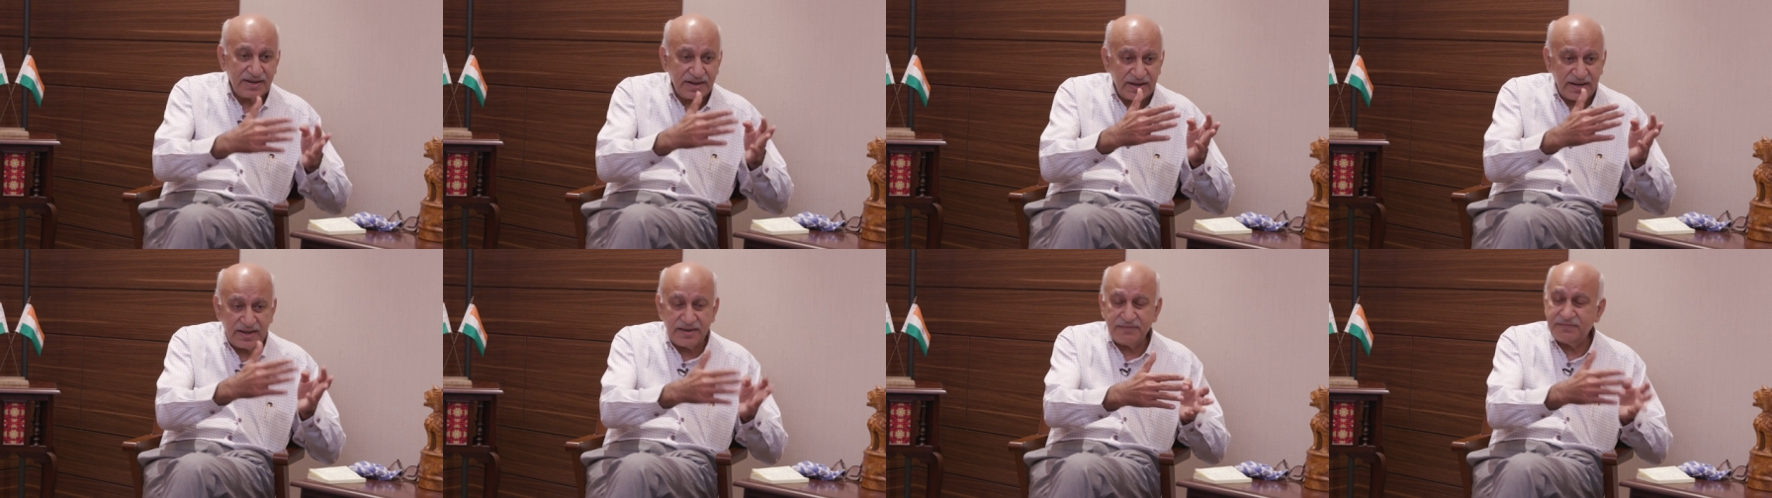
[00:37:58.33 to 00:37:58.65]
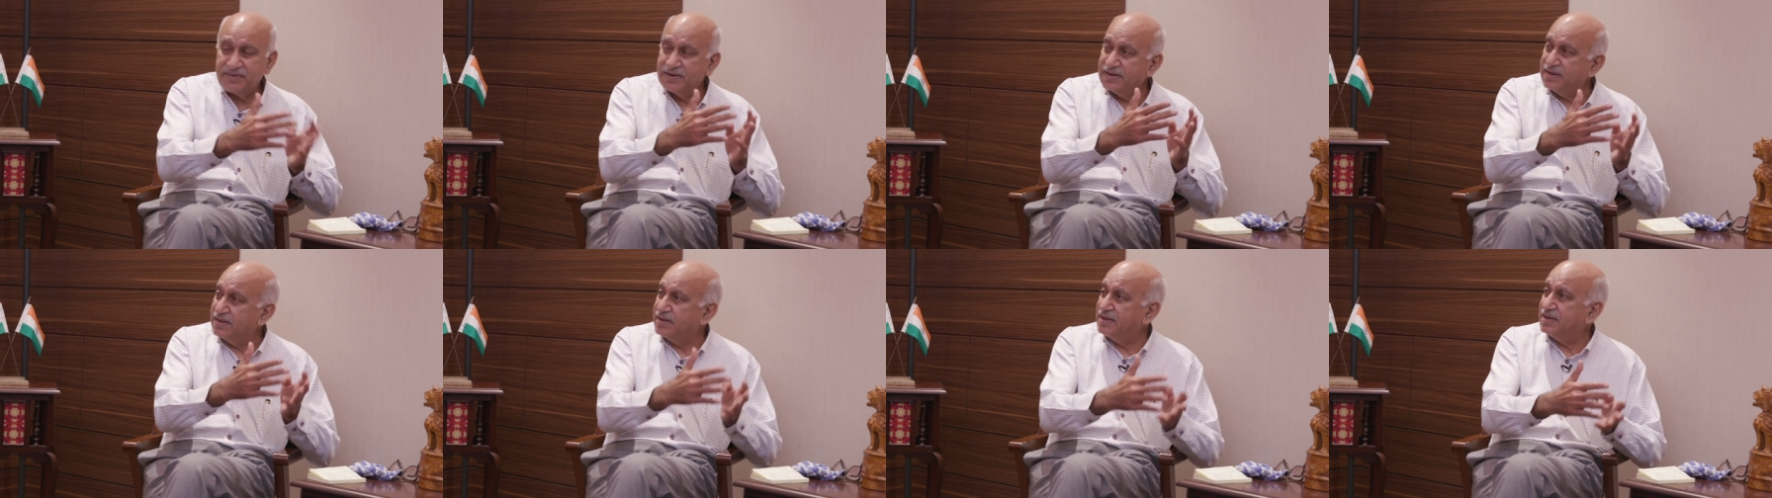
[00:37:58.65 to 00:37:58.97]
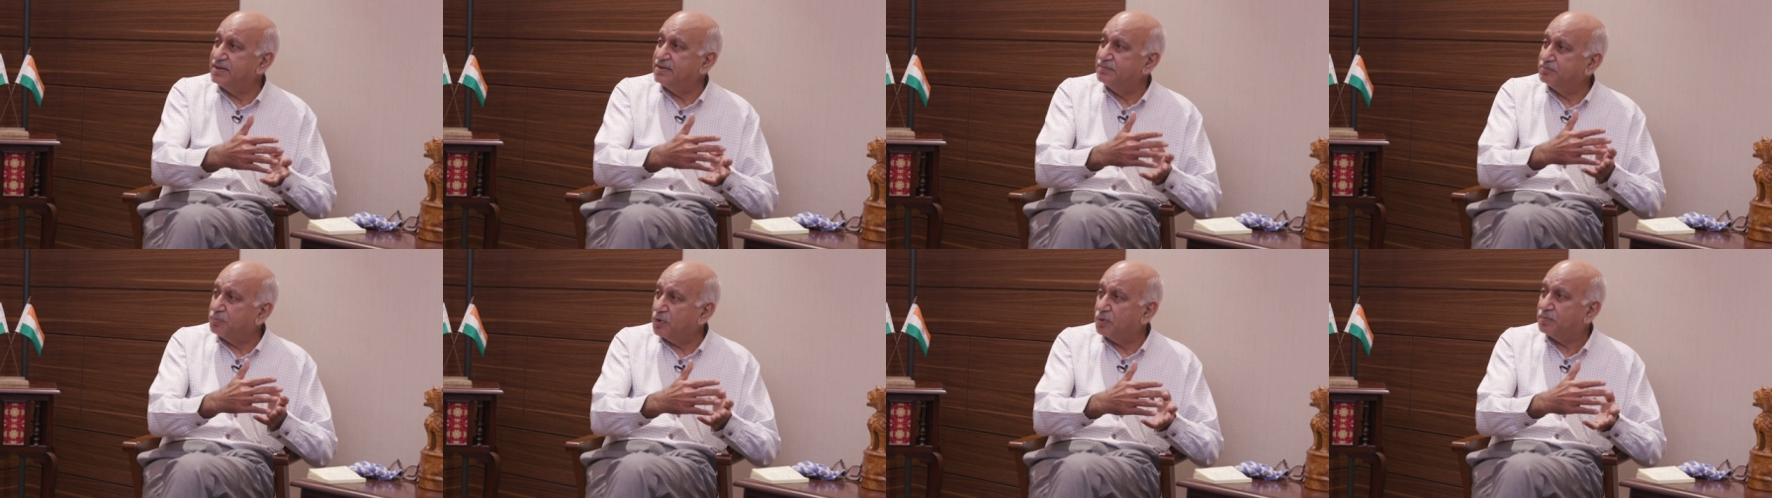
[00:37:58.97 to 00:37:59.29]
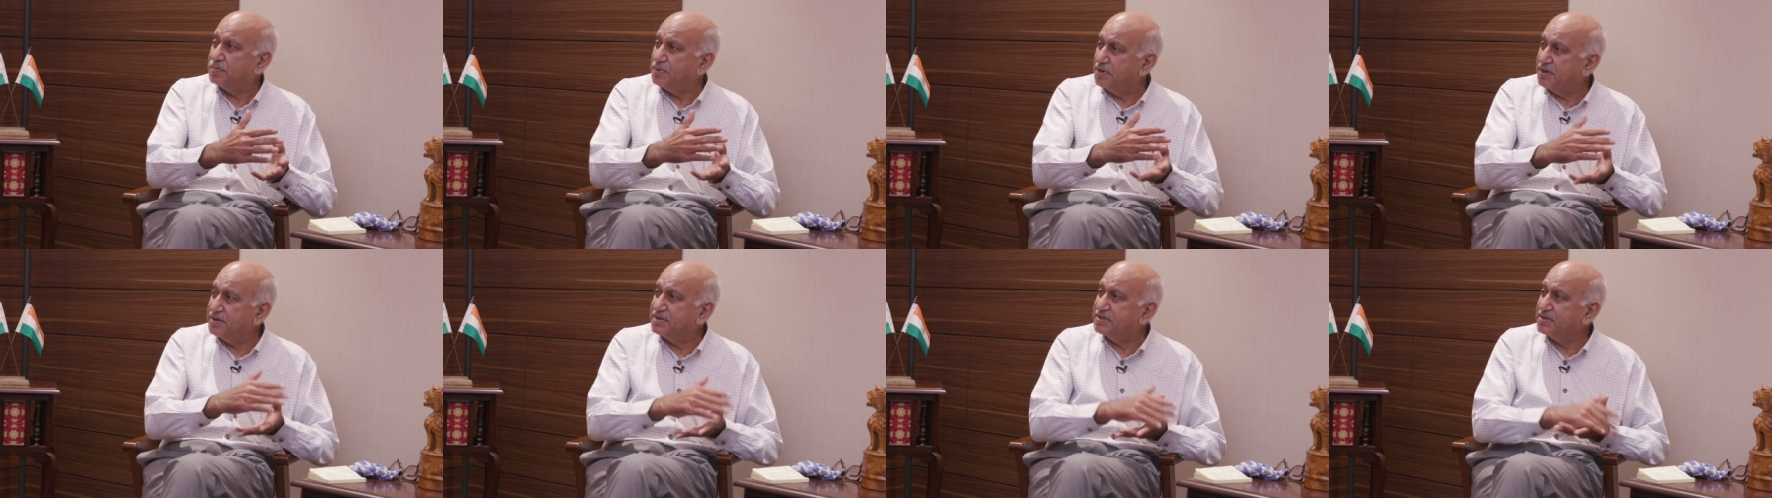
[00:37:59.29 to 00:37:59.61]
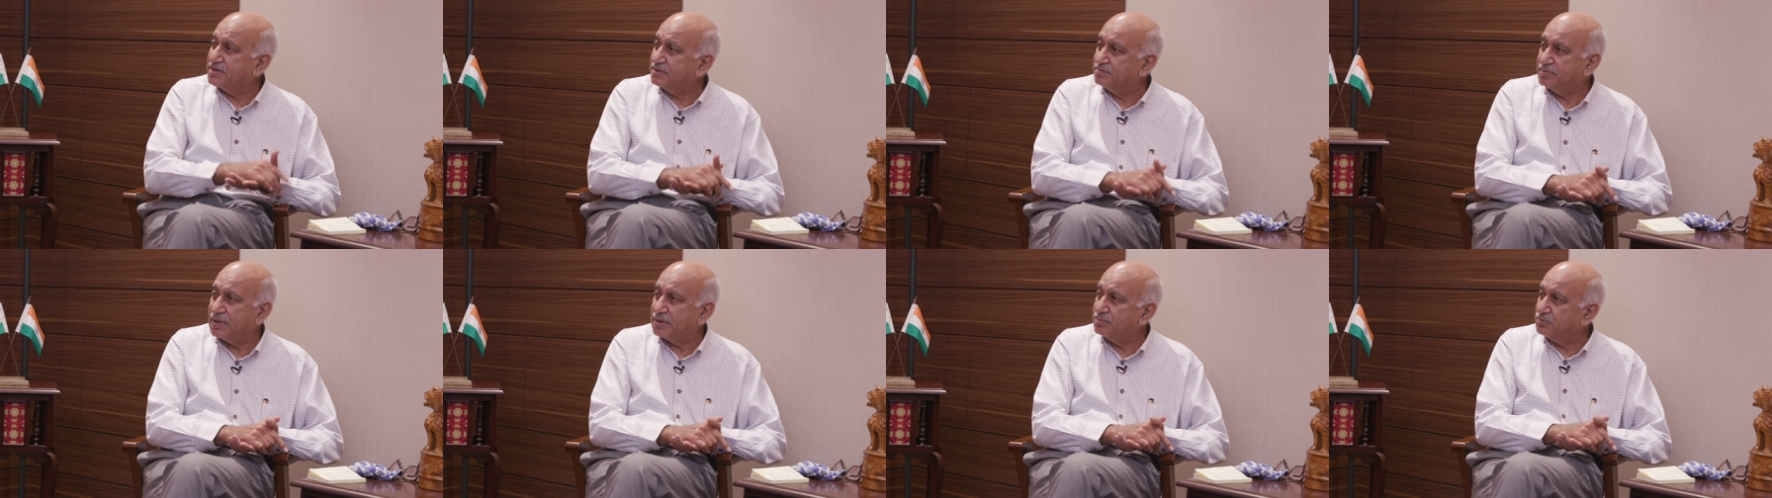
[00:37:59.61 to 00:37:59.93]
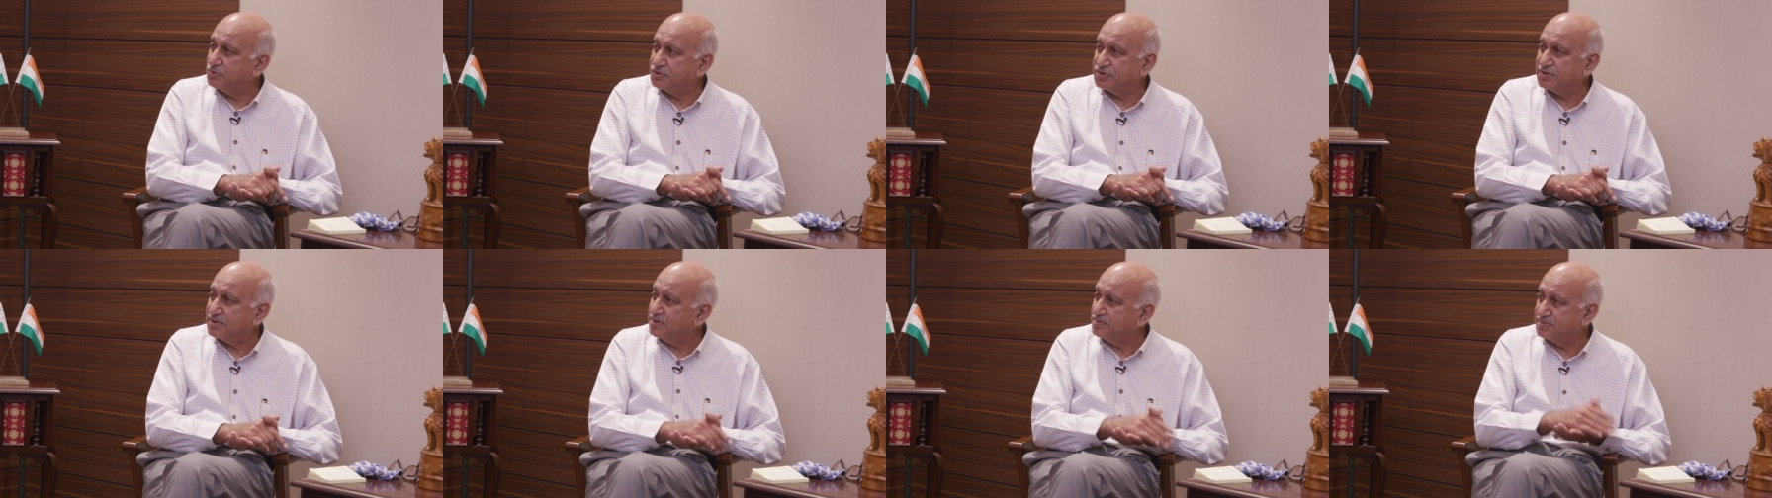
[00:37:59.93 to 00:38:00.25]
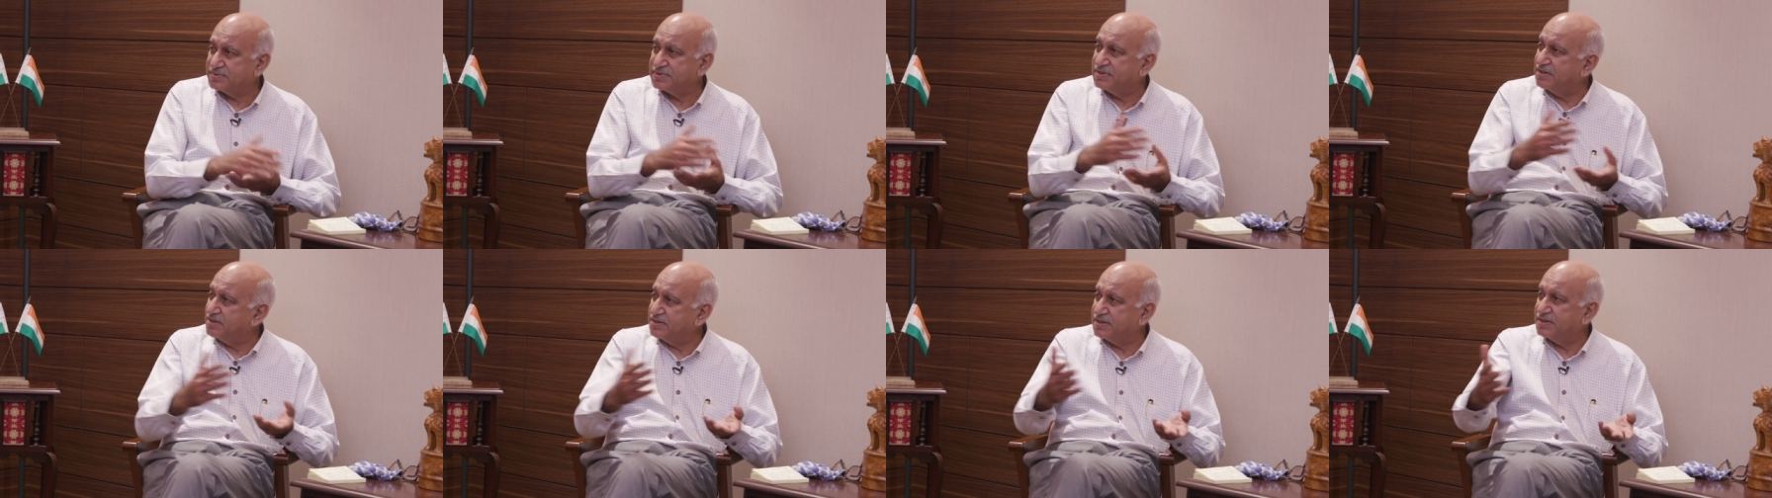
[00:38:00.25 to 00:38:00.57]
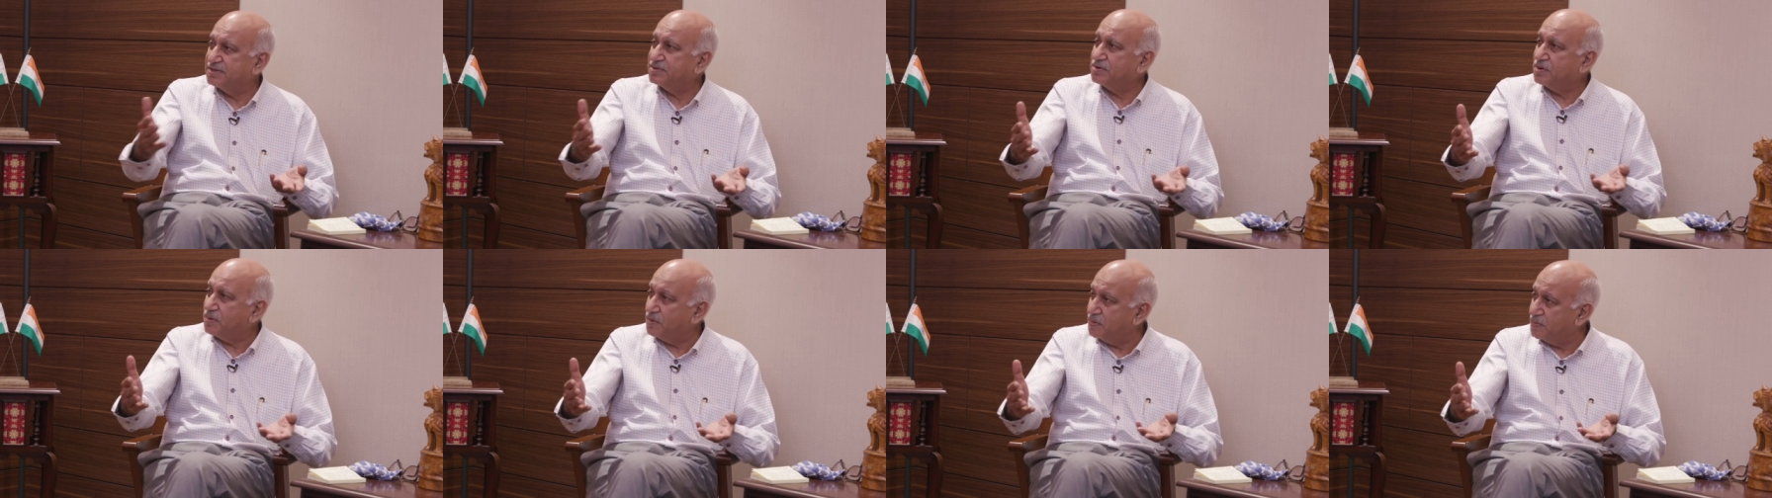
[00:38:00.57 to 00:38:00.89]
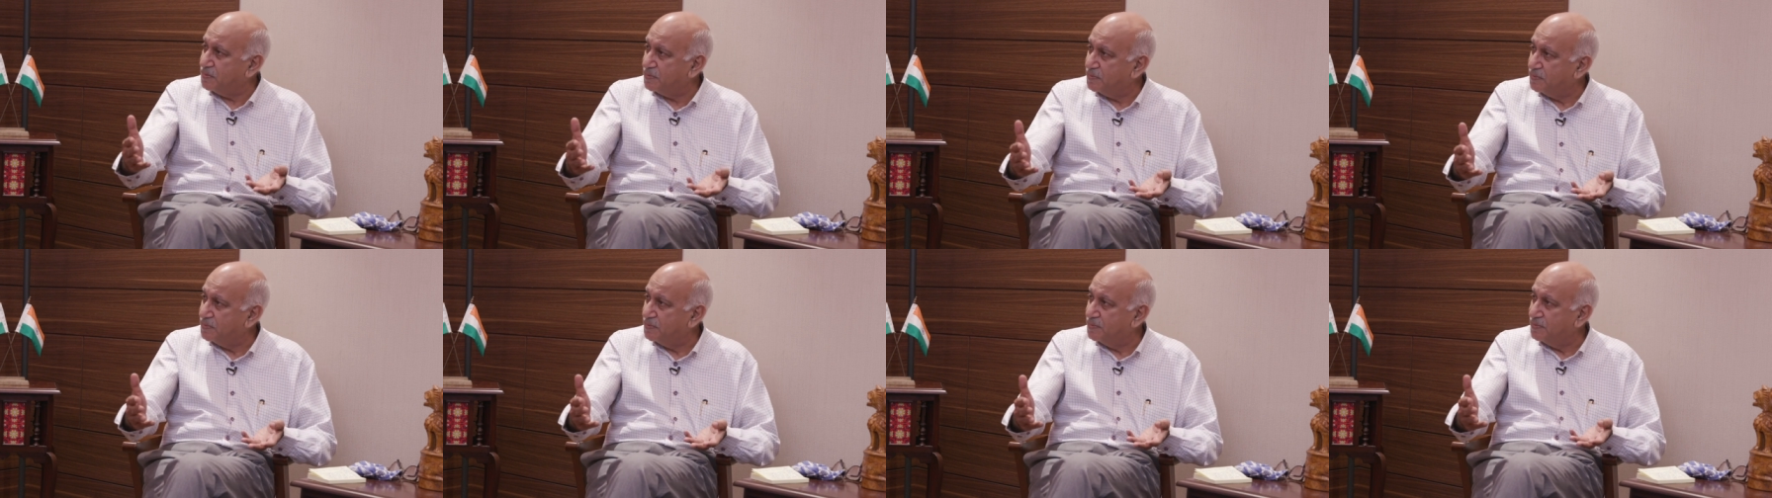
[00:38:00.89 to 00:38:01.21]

heavily populated by Muslims. They didn't go.